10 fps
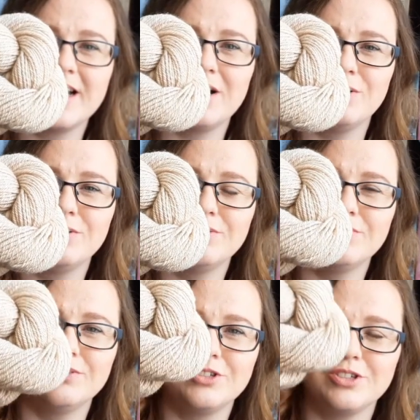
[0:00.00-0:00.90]
out
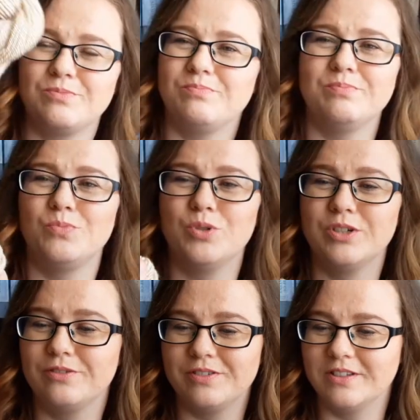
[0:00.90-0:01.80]
just
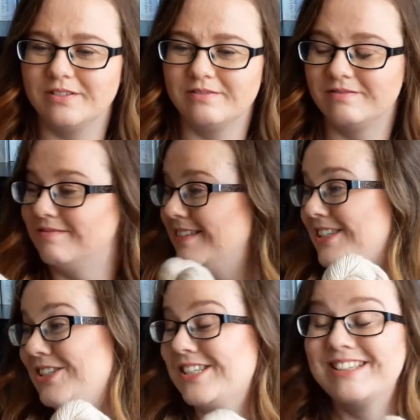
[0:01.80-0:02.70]
wonderful. It's
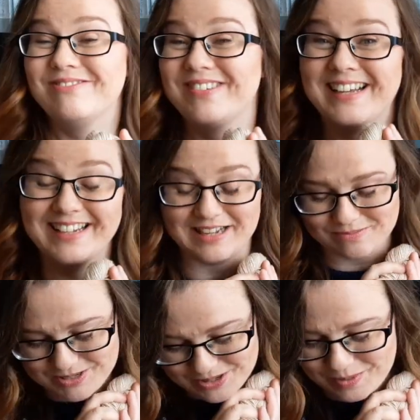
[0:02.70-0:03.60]
just lovely. I'm
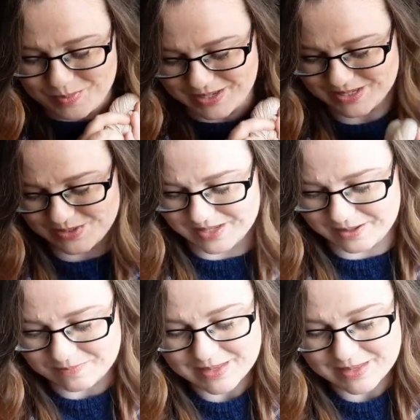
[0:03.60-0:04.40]
so impressed with it.